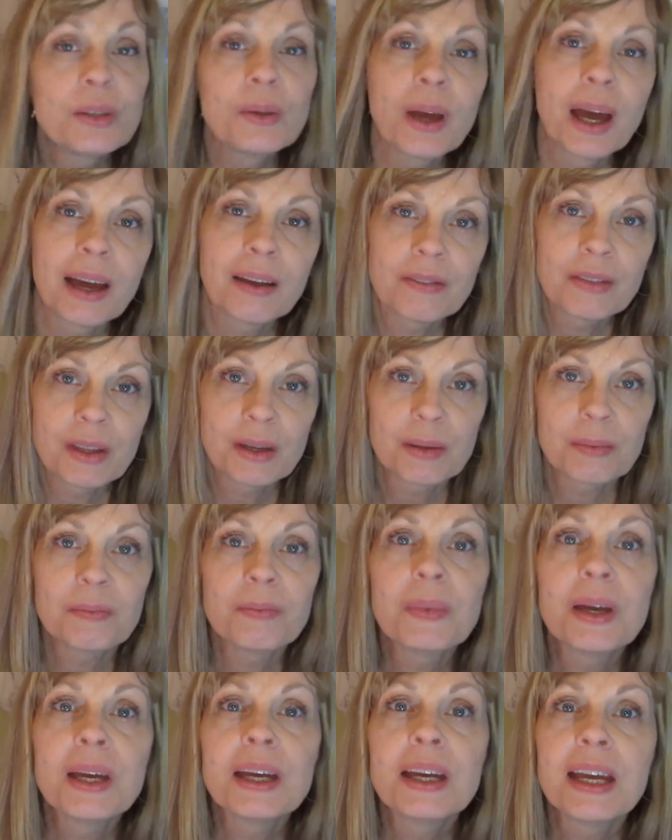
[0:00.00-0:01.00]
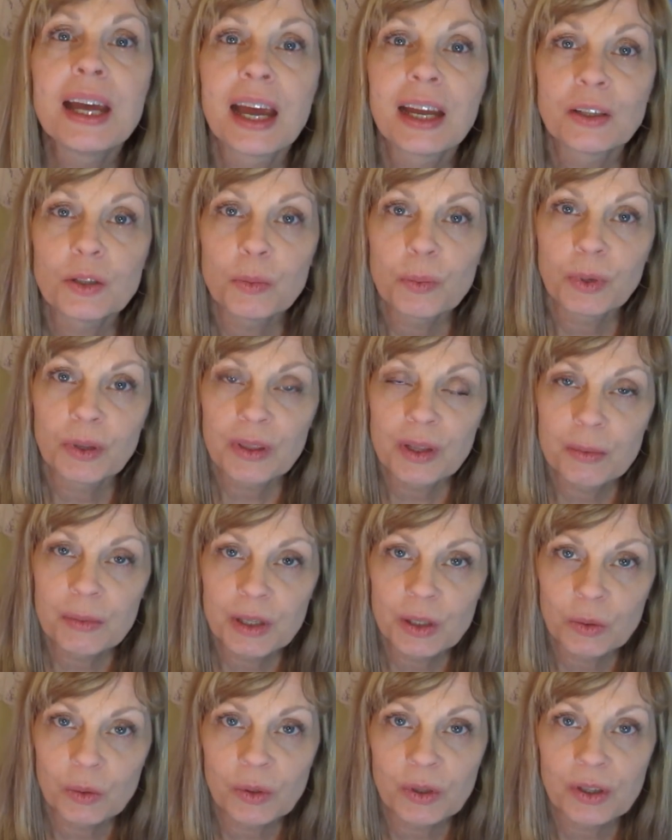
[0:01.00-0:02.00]
you have them and you put them in
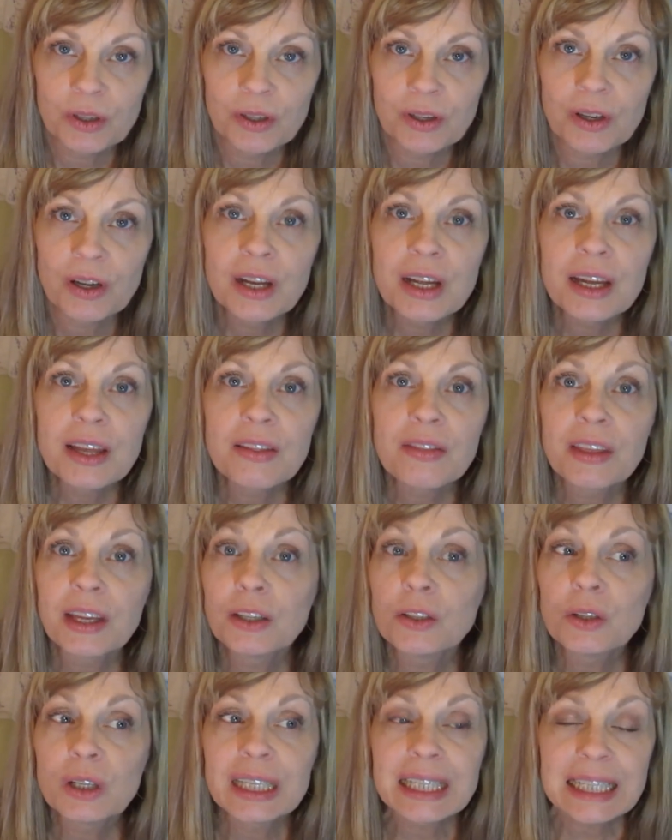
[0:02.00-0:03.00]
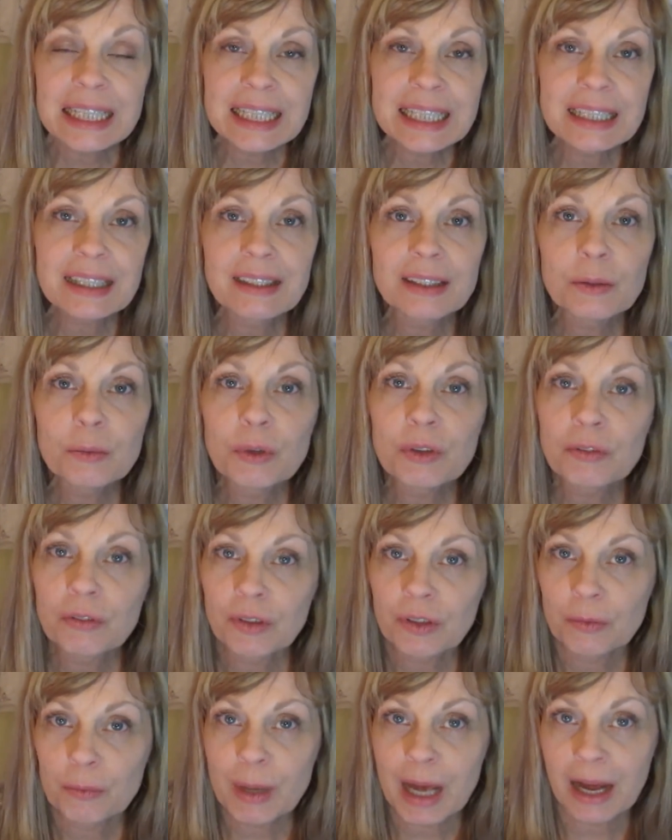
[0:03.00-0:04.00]
order, then you can easily
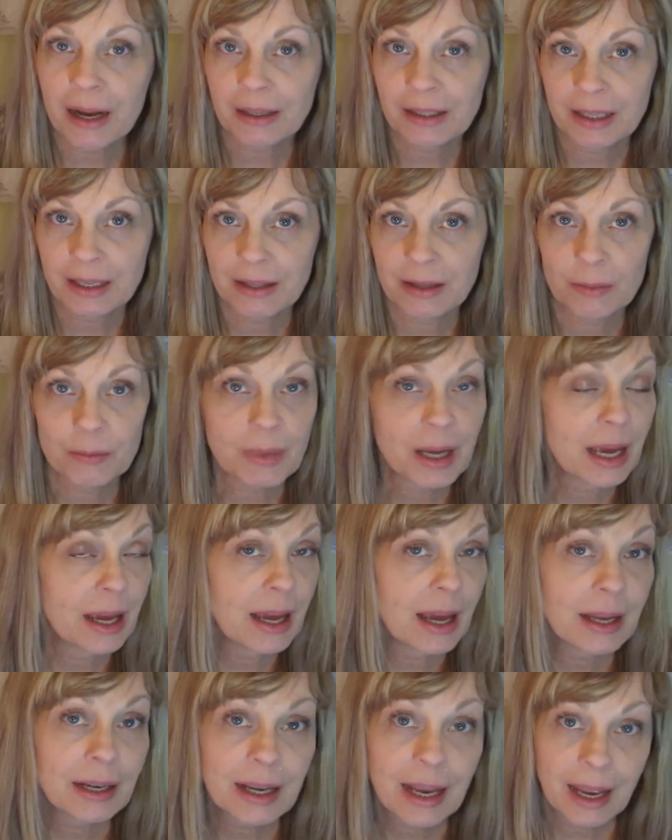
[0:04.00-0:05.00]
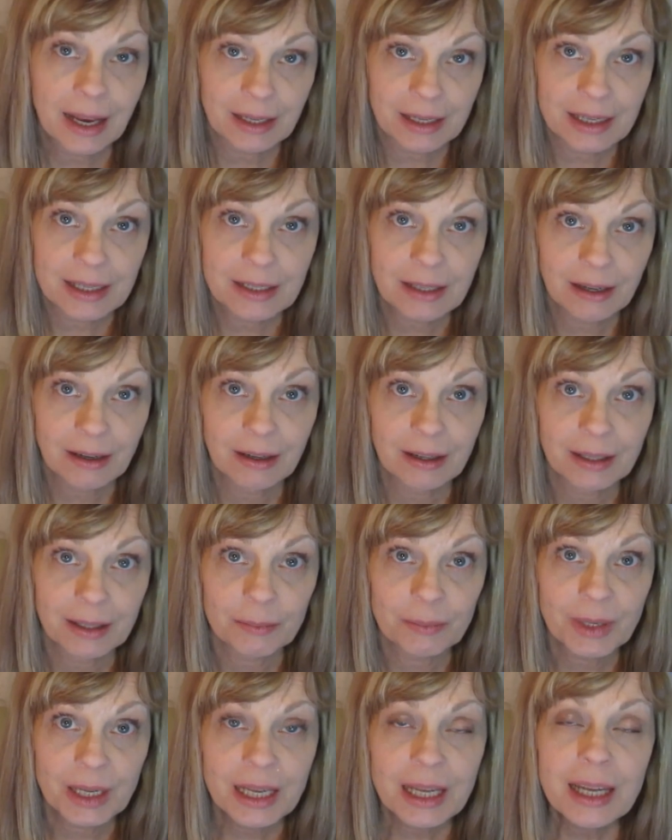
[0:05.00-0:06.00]
refer back to them at any
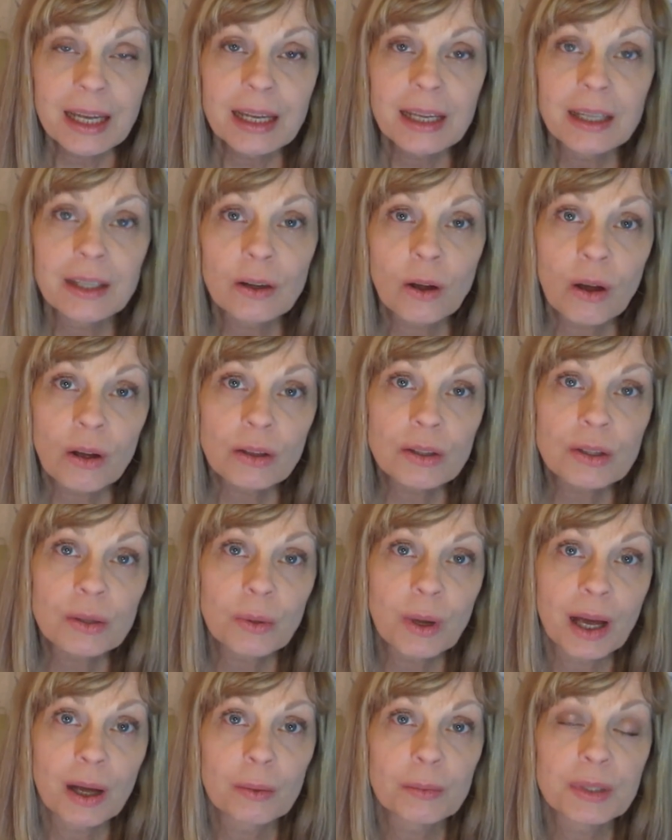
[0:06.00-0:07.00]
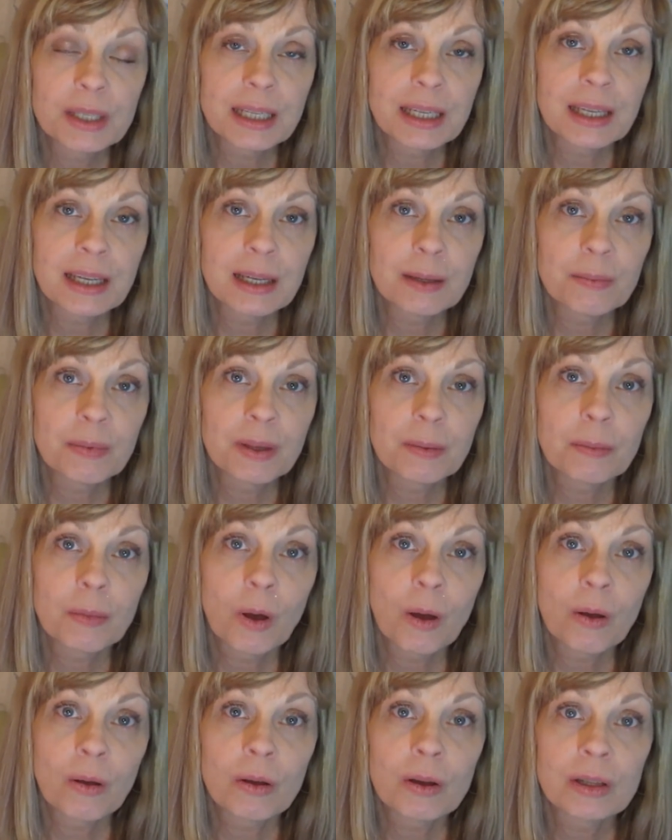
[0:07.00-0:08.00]
time. It also helps to keep them
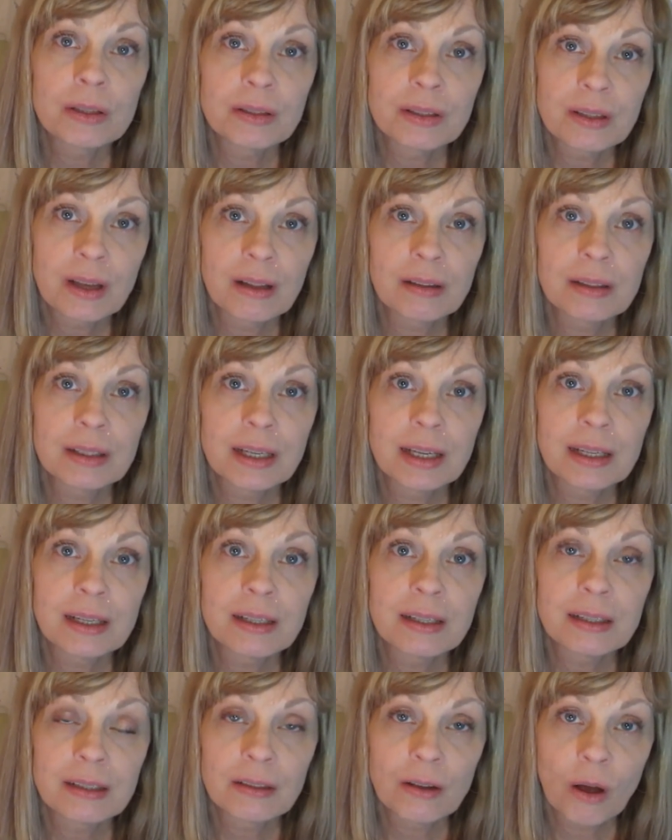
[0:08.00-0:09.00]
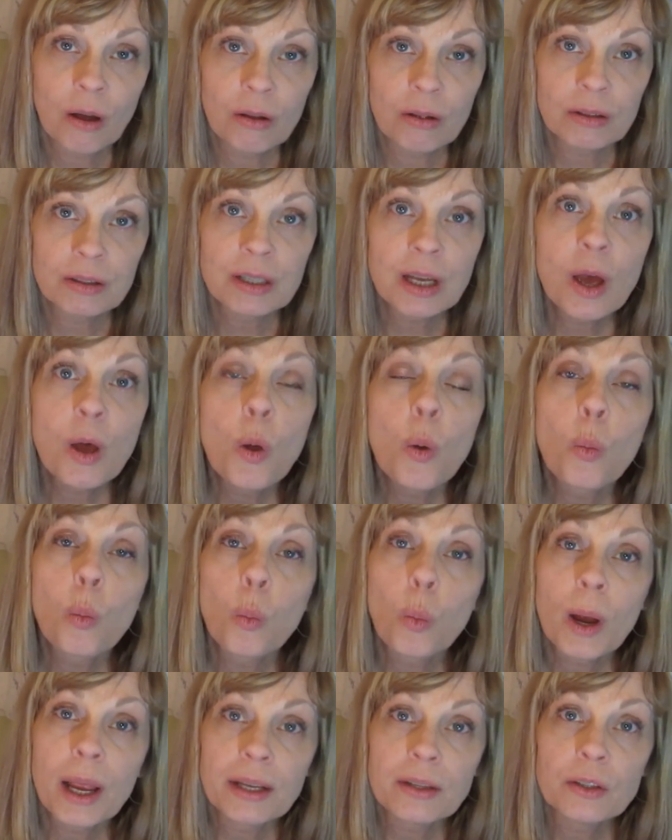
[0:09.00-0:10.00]
all consolidated and culled
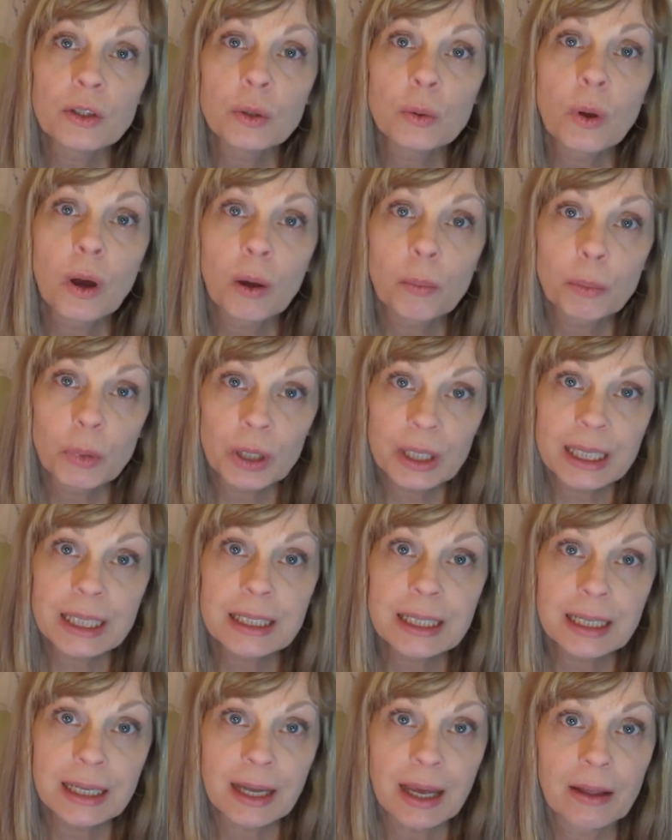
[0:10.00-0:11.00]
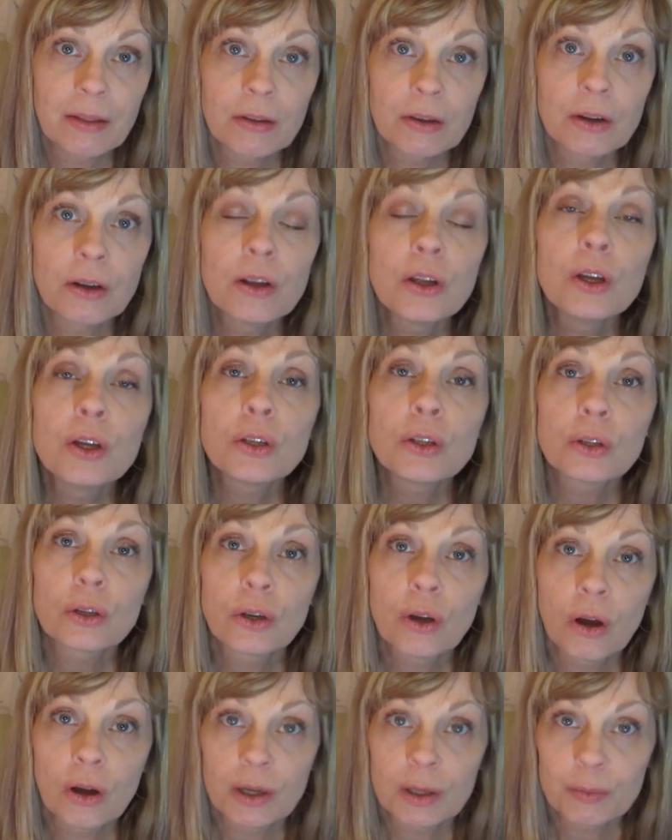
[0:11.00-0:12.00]
when you are putting together your
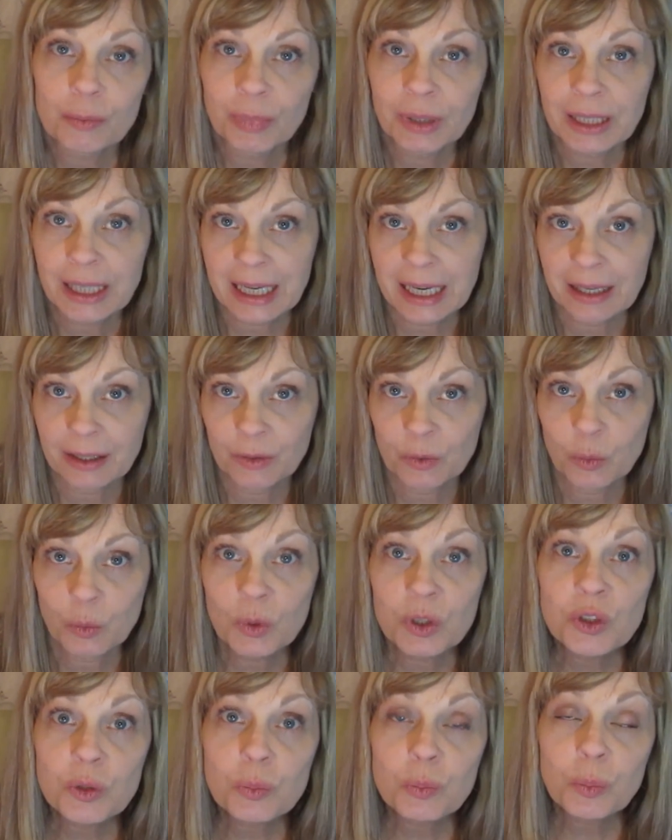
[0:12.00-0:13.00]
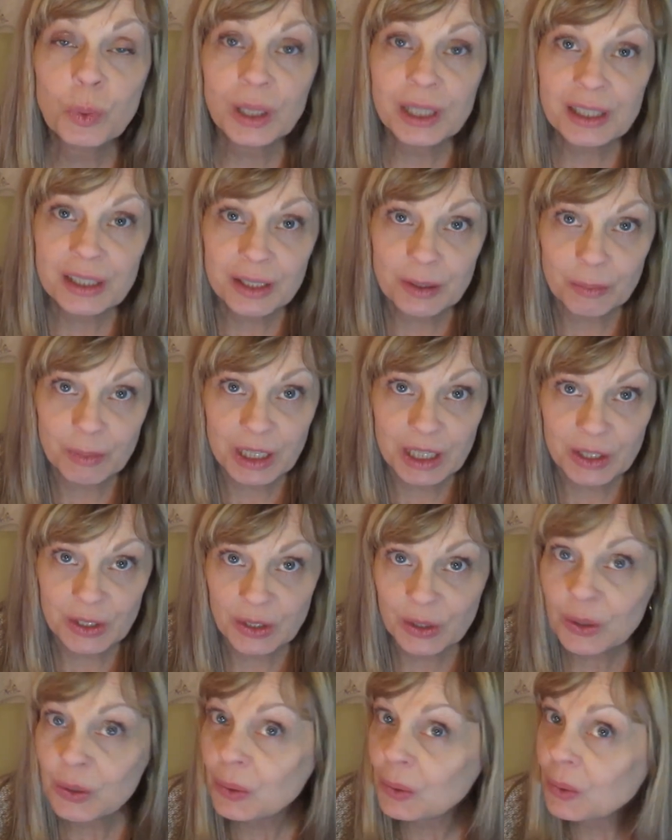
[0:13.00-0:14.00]
garden plan, which brings me
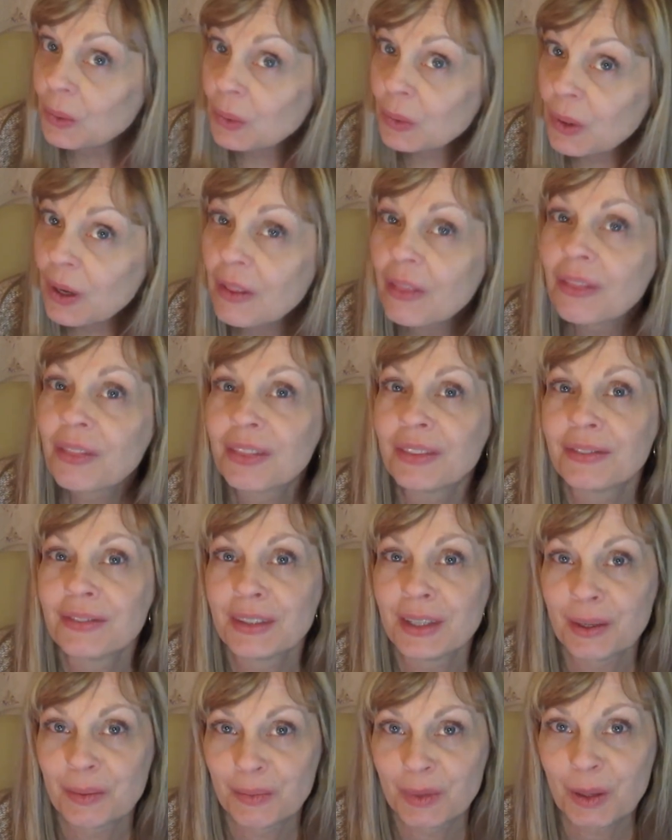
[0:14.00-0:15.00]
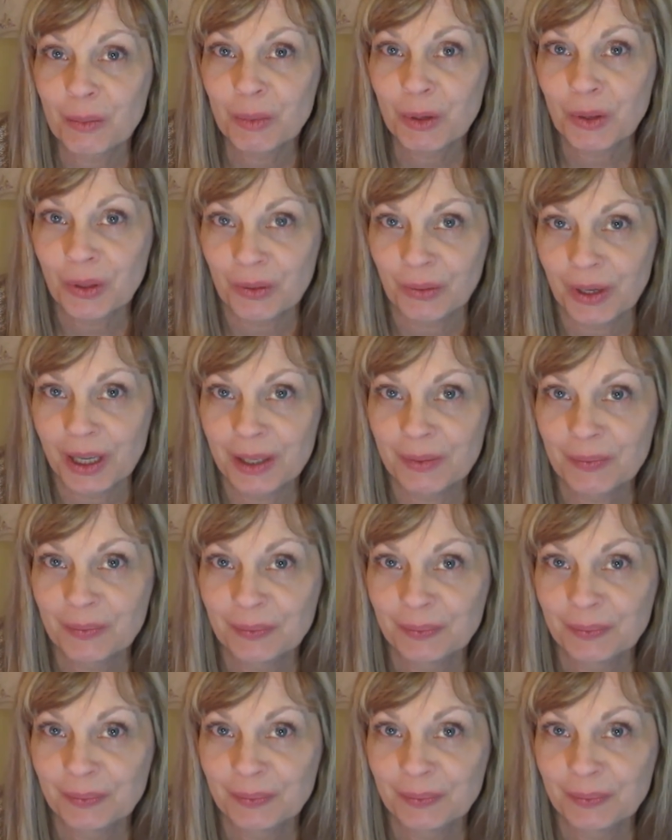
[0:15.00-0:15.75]
to tip number 3.